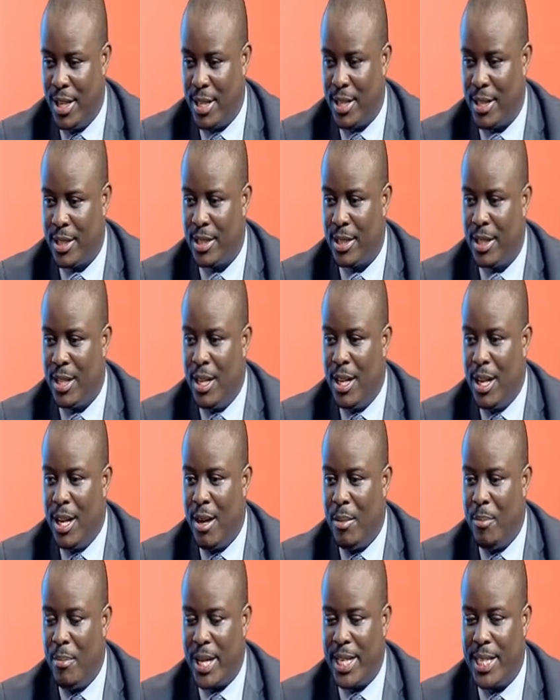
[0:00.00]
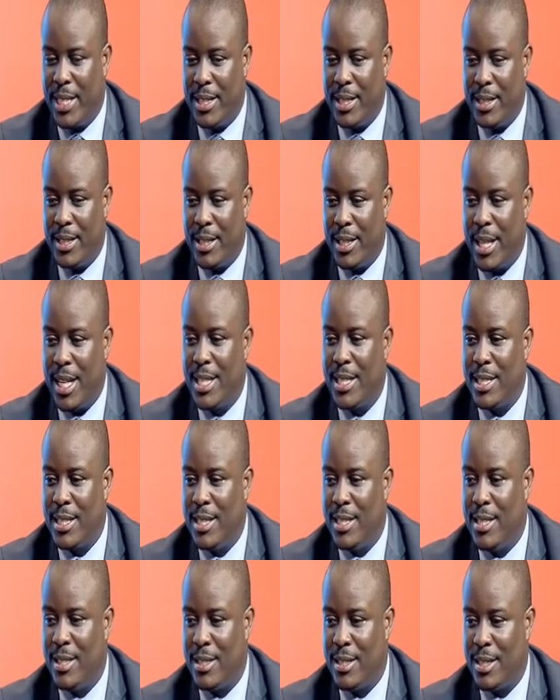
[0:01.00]
Yes, but that
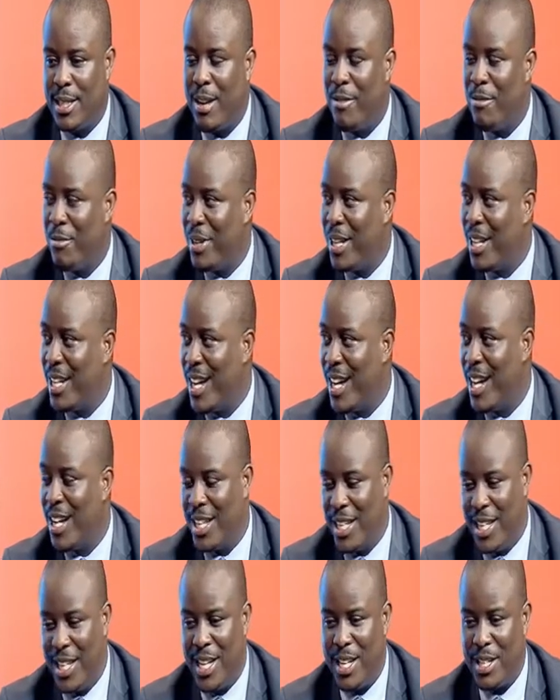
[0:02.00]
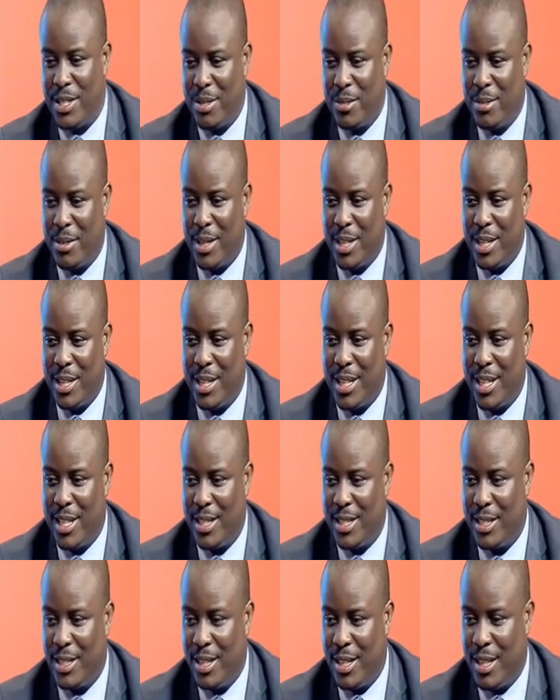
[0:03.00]
is a very young industry
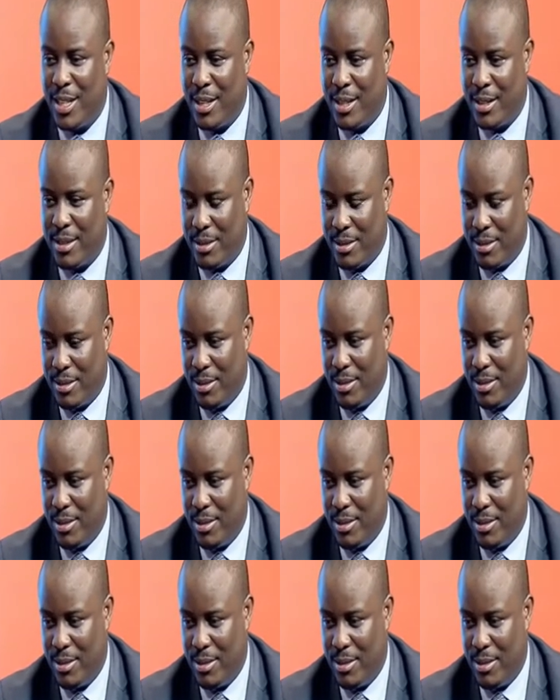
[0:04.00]
that